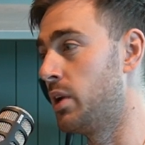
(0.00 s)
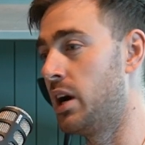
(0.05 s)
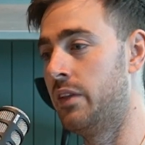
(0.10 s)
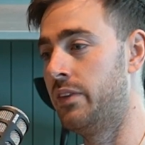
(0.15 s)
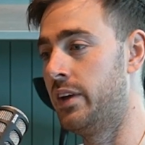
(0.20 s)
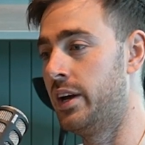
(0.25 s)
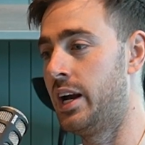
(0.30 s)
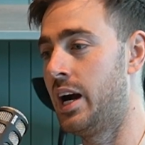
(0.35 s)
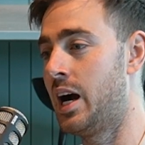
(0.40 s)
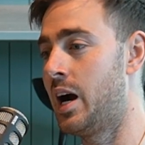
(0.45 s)
and
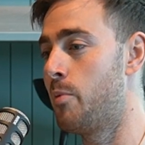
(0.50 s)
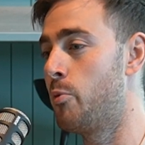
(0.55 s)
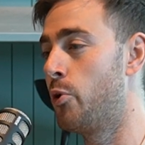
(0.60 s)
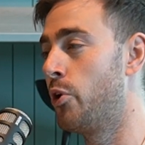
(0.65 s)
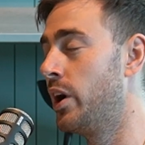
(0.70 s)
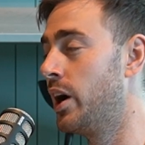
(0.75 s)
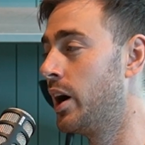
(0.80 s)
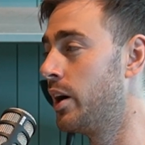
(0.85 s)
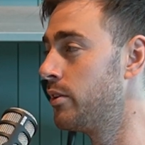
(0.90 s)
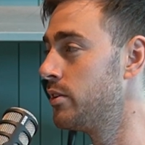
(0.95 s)
then hammer
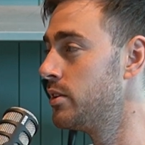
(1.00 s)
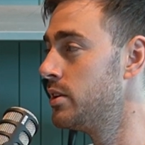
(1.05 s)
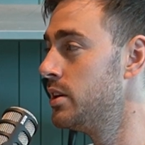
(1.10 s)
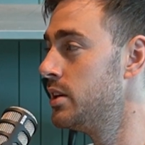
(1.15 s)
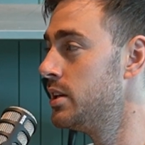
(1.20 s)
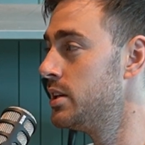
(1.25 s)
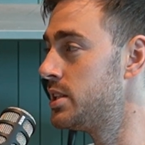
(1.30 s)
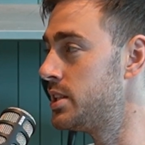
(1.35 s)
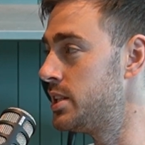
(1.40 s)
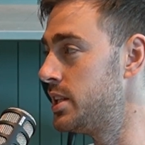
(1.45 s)
out
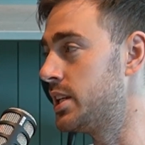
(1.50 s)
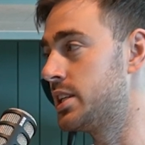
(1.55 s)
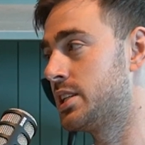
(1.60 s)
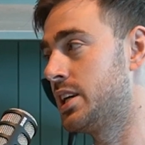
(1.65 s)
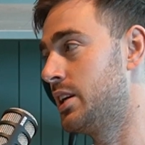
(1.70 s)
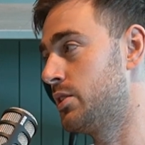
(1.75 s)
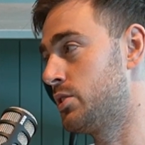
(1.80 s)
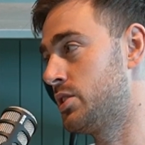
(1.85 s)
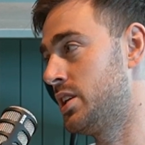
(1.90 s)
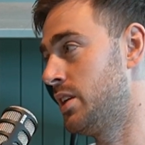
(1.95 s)

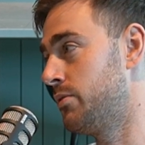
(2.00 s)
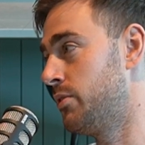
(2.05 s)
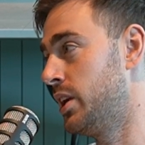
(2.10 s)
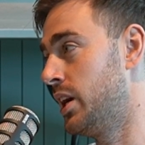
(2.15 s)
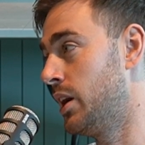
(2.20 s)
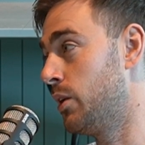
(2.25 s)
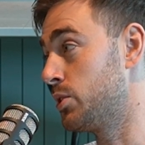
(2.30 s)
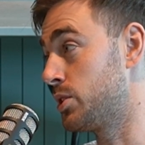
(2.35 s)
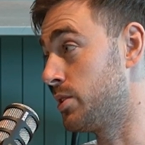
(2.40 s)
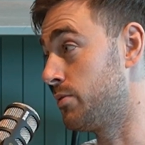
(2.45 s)
7
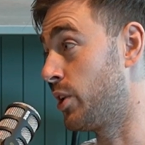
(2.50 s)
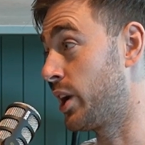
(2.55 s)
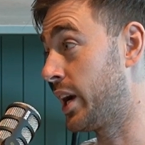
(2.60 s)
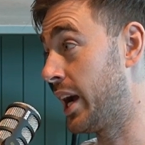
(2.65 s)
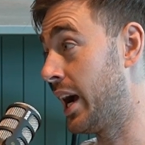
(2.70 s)
hours of like